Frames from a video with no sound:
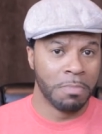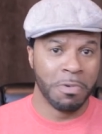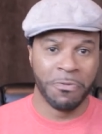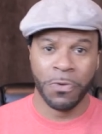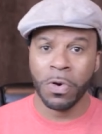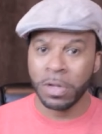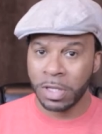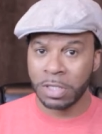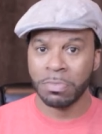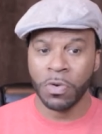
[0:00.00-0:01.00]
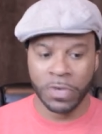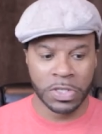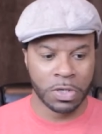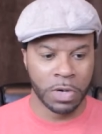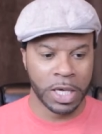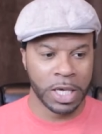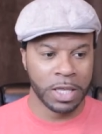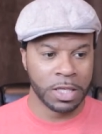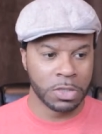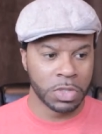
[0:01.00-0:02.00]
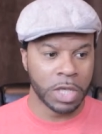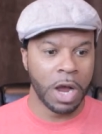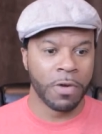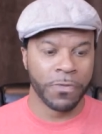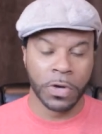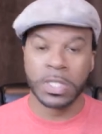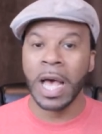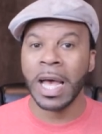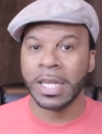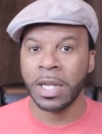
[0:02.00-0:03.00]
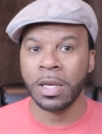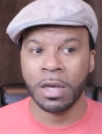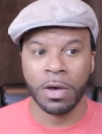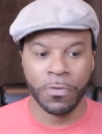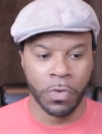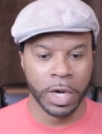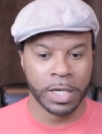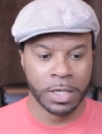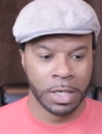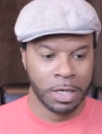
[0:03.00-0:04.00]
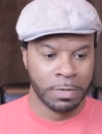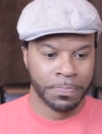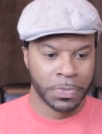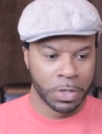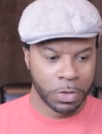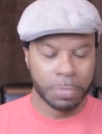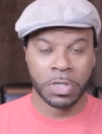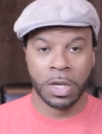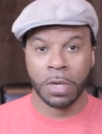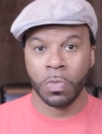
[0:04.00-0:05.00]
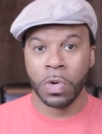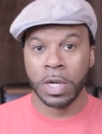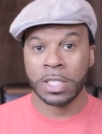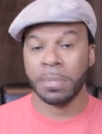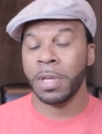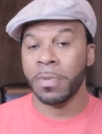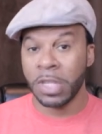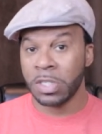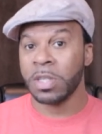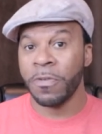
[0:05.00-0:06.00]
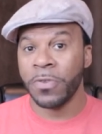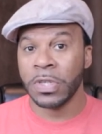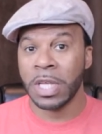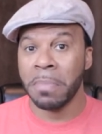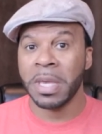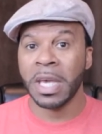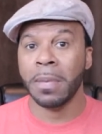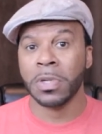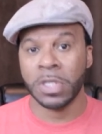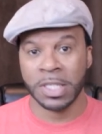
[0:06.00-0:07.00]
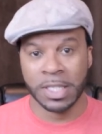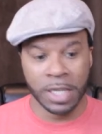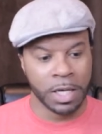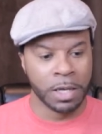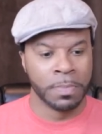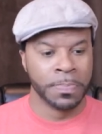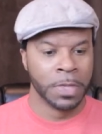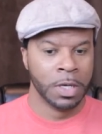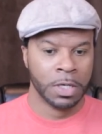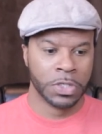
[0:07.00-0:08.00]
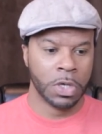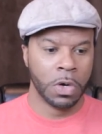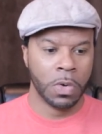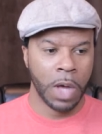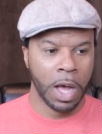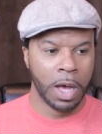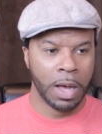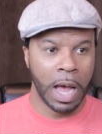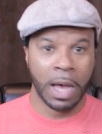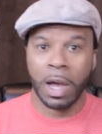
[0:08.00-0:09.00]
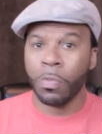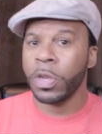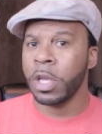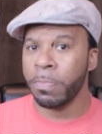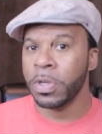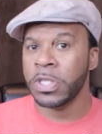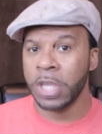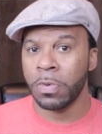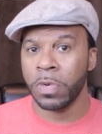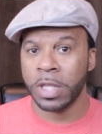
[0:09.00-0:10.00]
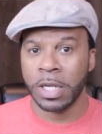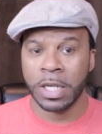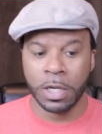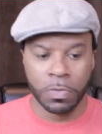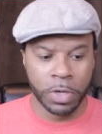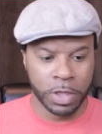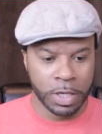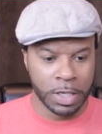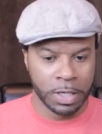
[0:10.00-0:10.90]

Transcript: before this movie. So again, this was our first idea of what Krypton was, and this is our first time being able to see it. So I really appreciate what they did with